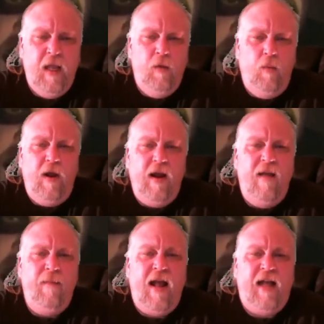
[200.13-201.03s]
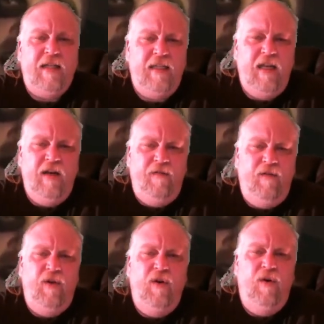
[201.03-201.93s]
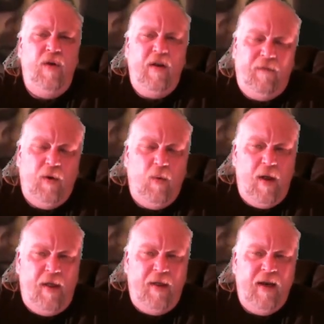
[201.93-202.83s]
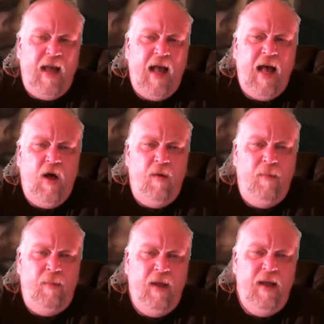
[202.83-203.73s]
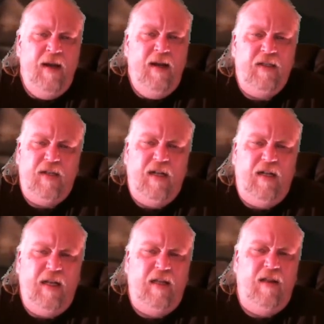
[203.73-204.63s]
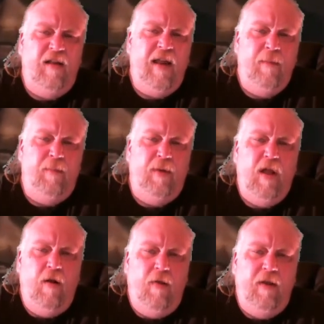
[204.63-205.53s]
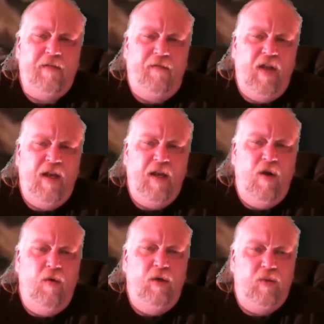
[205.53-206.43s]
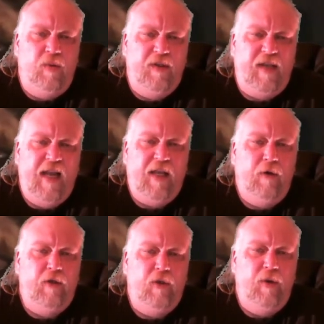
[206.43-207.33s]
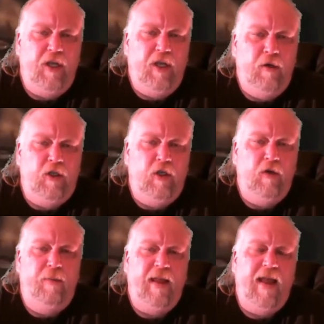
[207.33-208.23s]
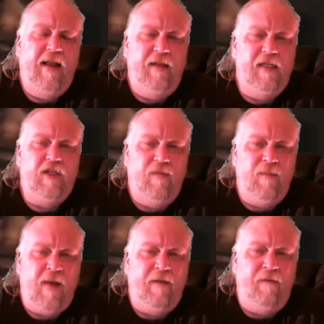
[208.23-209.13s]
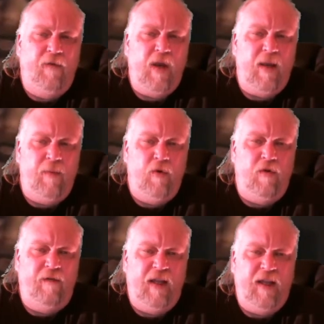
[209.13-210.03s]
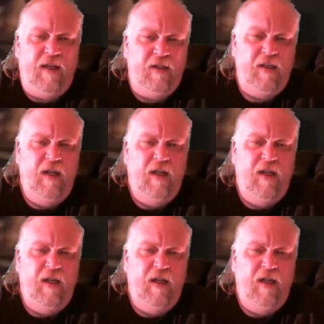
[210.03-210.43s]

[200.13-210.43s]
What I'm asking of you, if you're willing to help, is to click the link below this video which will take you to a YouTube playlist of my free movies.